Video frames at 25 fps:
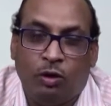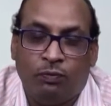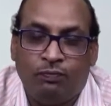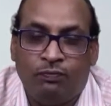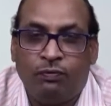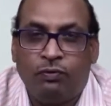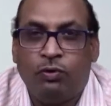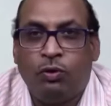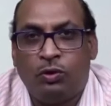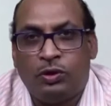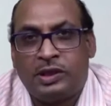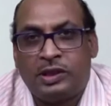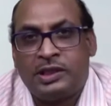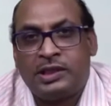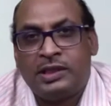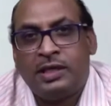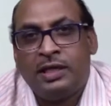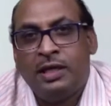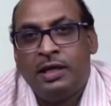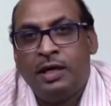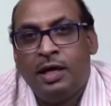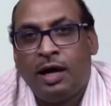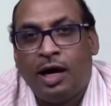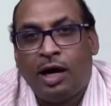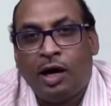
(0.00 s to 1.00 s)
Of course,
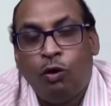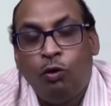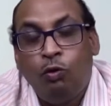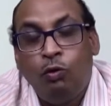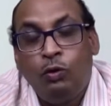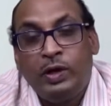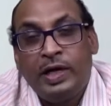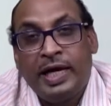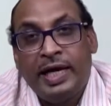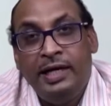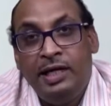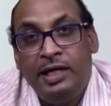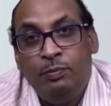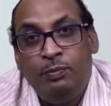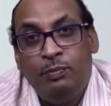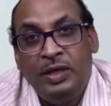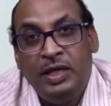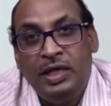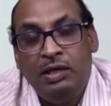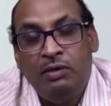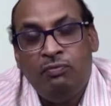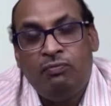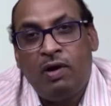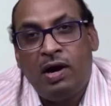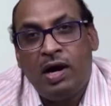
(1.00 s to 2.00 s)
how can it be
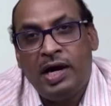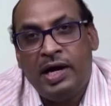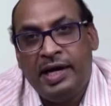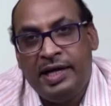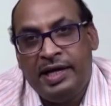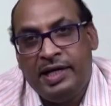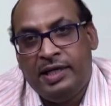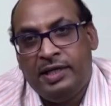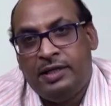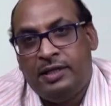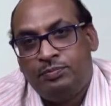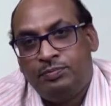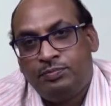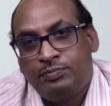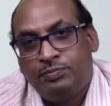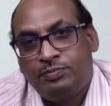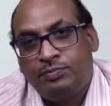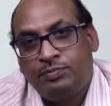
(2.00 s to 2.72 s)
defined?